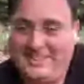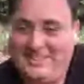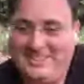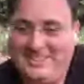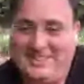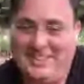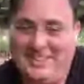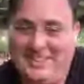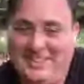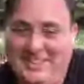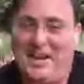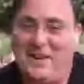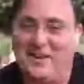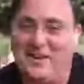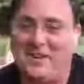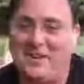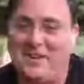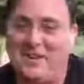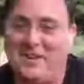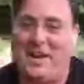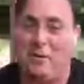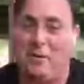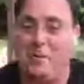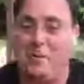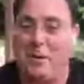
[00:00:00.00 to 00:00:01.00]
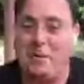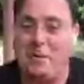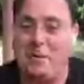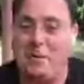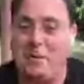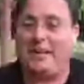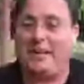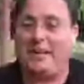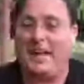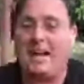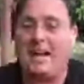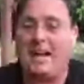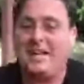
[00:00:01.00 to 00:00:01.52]
Yeah. I mean, but
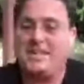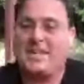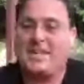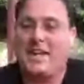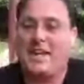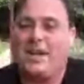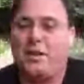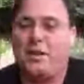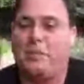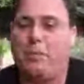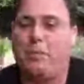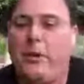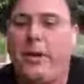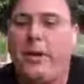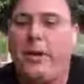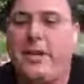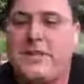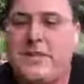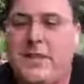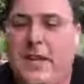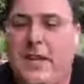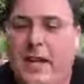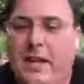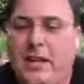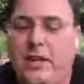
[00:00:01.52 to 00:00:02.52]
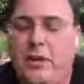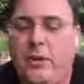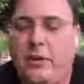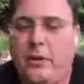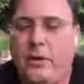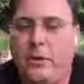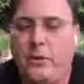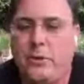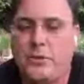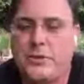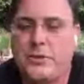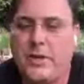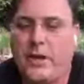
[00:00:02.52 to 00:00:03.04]
that is kind of the point, is like
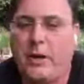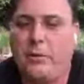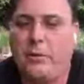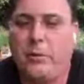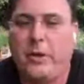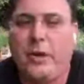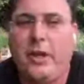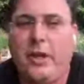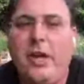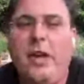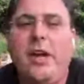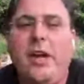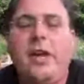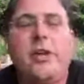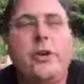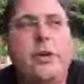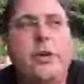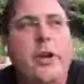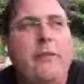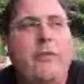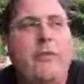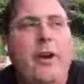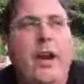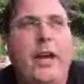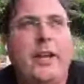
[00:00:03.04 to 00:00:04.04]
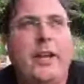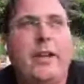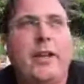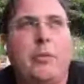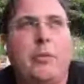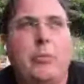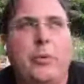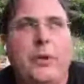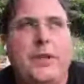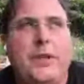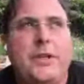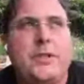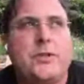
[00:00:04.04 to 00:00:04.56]
you start with, you never end
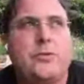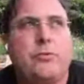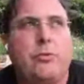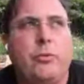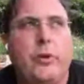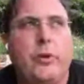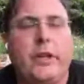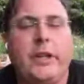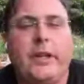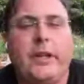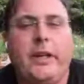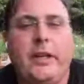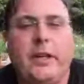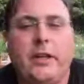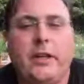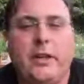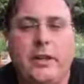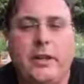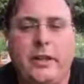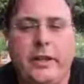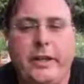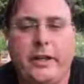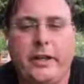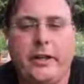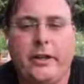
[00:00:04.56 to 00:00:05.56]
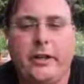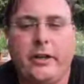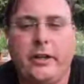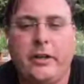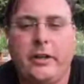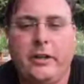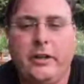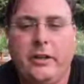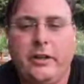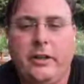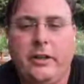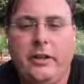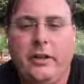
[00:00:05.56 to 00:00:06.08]
up with these really
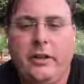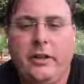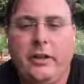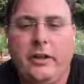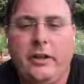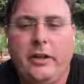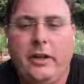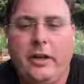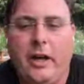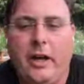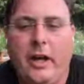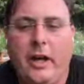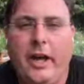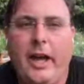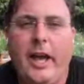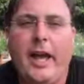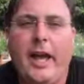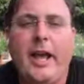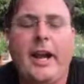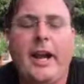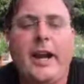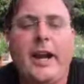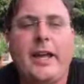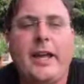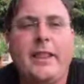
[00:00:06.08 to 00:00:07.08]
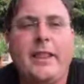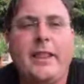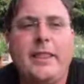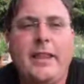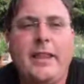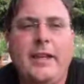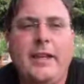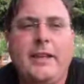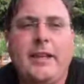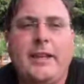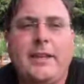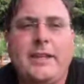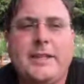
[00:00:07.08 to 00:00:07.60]
clear, and I think
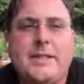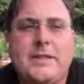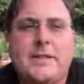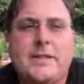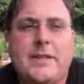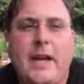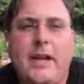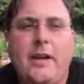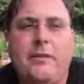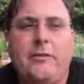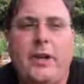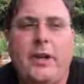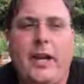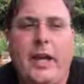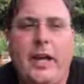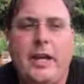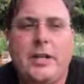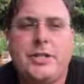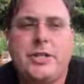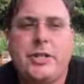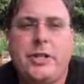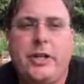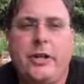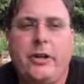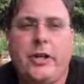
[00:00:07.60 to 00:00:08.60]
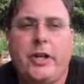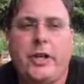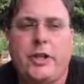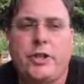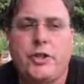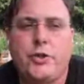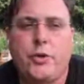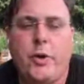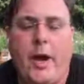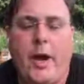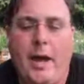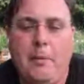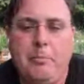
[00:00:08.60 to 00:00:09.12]
that this is kind of an engineering
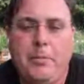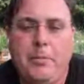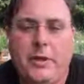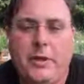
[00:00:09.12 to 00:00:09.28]
trap,